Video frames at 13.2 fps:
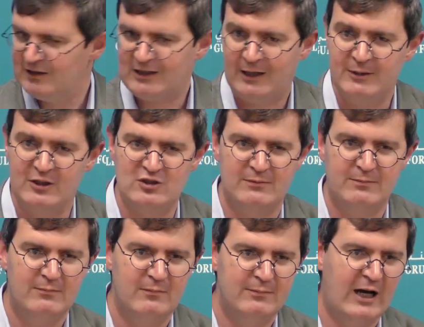coming to
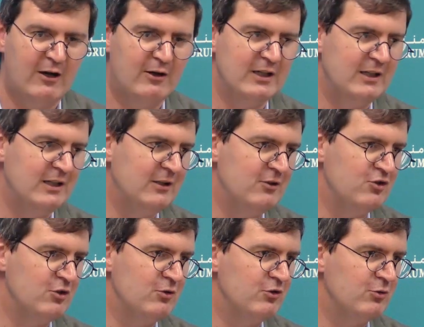power
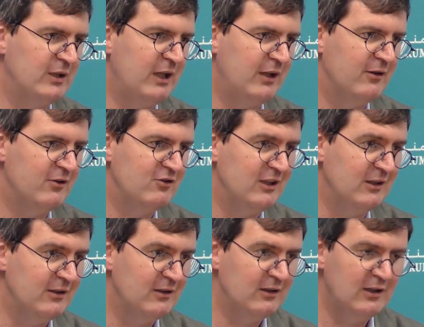in June
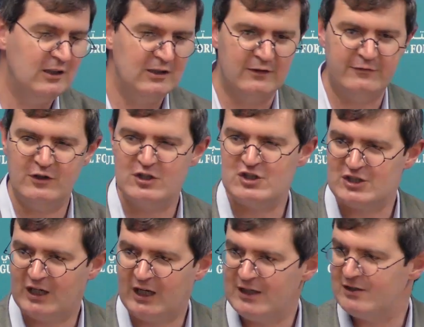2013. The
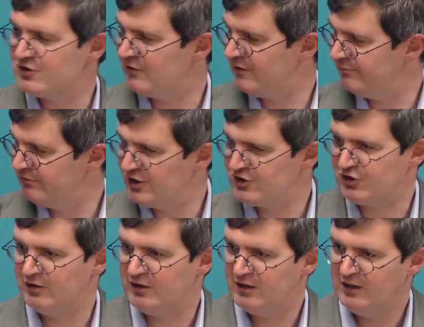first signs of the
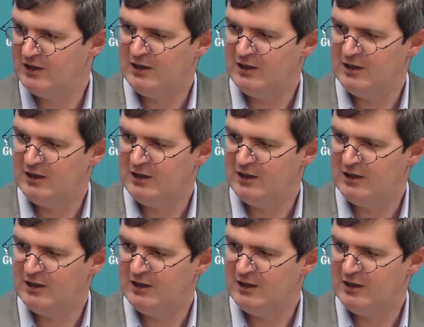pressure